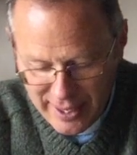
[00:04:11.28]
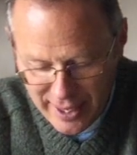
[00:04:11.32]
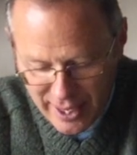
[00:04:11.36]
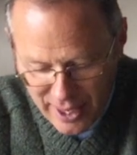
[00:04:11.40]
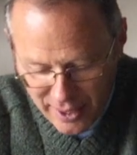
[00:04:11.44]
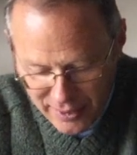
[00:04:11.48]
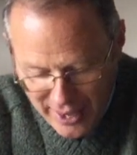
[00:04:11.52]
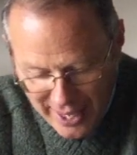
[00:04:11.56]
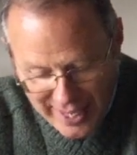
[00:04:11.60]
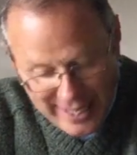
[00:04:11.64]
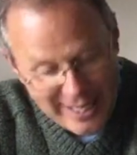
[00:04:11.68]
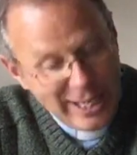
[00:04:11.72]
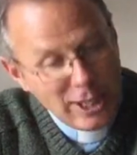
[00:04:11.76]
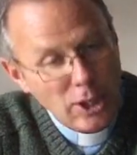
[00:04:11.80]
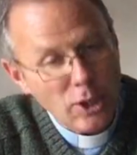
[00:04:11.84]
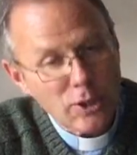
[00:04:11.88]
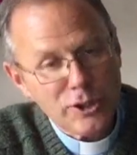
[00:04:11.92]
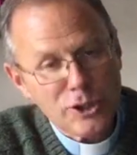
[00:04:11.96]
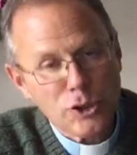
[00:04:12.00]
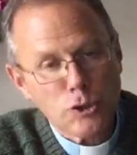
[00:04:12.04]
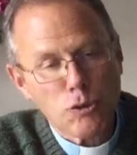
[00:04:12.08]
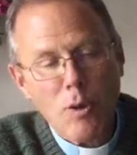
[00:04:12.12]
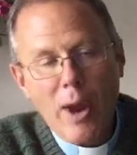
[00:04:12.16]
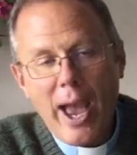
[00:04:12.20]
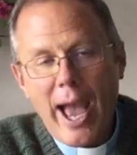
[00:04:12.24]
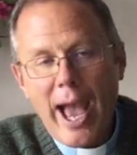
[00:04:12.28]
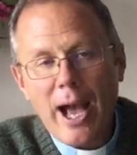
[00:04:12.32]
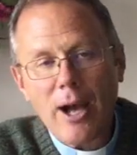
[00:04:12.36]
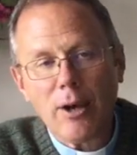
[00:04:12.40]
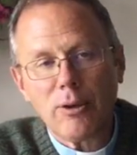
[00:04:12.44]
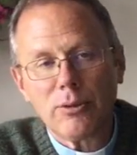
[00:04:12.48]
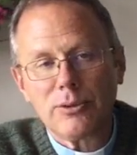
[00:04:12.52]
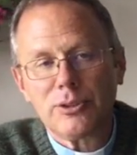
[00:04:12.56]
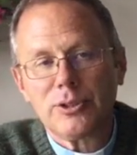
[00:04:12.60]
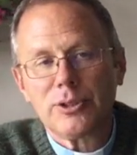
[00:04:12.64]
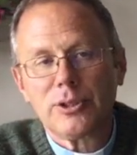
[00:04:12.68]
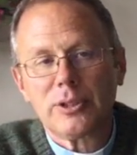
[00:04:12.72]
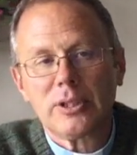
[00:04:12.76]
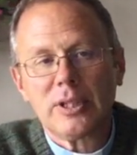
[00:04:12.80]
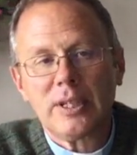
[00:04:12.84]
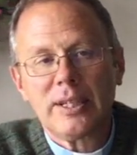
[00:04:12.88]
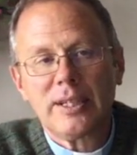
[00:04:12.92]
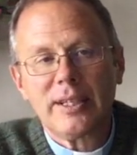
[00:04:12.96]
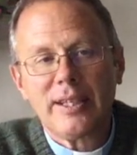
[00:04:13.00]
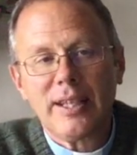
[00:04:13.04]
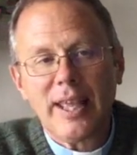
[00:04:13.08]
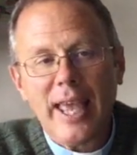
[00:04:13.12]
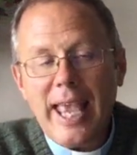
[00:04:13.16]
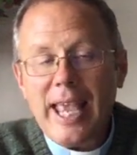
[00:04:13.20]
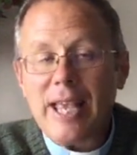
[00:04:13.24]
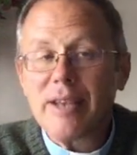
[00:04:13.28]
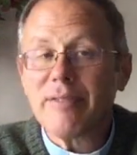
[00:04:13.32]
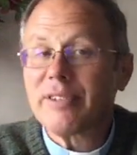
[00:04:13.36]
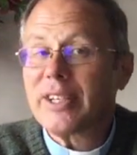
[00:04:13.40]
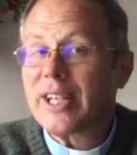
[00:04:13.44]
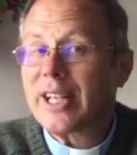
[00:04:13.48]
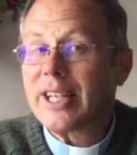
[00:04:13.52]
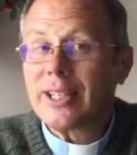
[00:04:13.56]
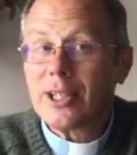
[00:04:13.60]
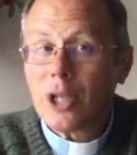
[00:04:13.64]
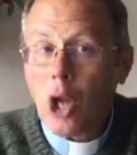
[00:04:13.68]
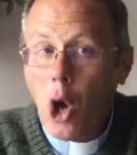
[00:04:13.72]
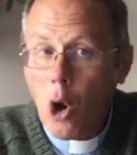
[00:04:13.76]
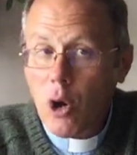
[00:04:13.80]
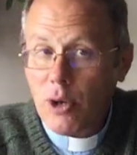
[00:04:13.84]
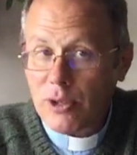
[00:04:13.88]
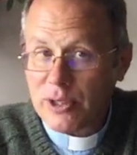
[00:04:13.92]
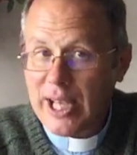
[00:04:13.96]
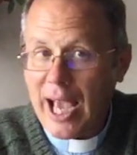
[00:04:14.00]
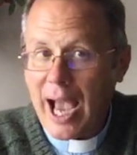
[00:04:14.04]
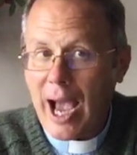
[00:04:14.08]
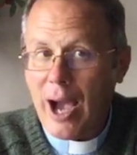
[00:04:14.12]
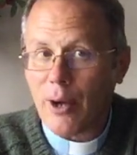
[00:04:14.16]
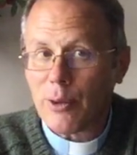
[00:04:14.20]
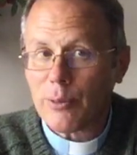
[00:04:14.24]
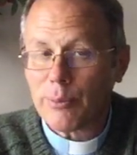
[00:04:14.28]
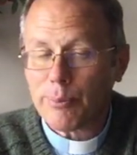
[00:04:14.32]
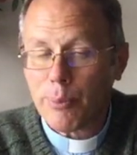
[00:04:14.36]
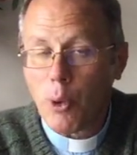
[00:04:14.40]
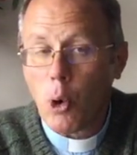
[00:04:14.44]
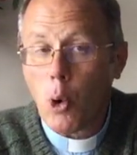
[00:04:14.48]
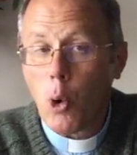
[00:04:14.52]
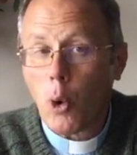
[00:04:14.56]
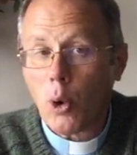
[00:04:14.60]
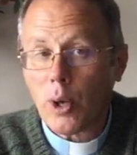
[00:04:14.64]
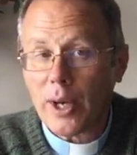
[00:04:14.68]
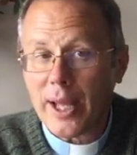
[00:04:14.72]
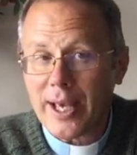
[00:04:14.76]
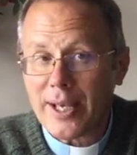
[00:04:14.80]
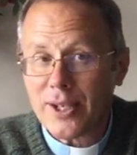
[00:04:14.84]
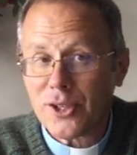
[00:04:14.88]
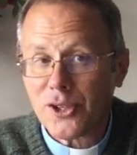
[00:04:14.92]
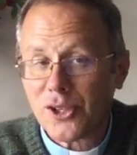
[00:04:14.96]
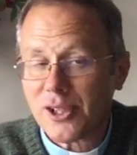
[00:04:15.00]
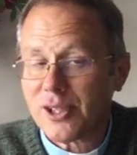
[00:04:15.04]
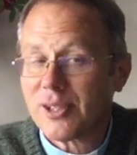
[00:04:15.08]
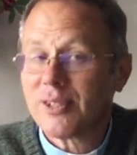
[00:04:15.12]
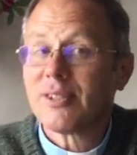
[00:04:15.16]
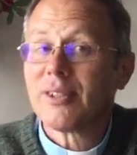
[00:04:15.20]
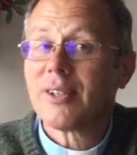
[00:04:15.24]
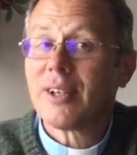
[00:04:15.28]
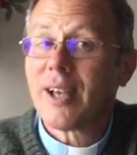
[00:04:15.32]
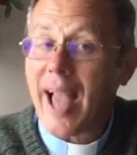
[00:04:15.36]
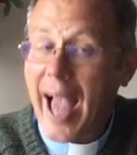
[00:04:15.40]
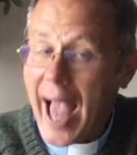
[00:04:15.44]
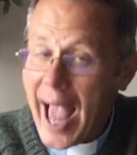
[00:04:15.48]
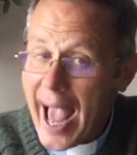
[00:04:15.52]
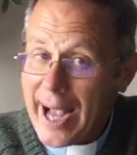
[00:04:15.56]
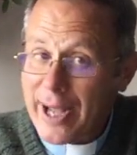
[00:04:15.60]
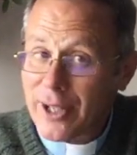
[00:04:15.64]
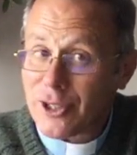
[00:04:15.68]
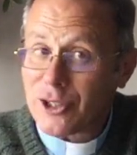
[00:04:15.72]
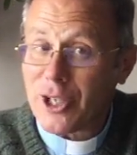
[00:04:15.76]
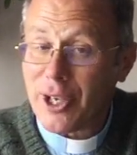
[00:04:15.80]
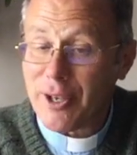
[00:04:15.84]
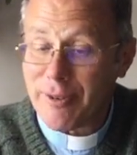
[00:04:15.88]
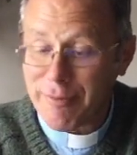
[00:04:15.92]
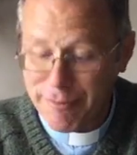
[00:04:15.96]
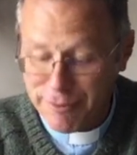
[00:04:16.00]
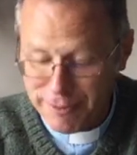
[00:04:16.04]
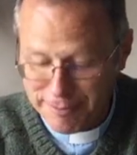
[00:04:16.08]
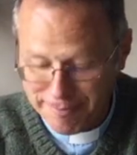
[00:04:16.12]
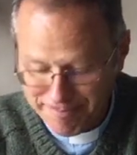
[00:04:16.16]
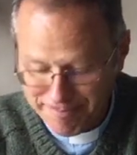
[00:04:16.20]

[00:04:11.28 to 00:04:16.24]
and then he looks round. Even in lockdown, Paul is active.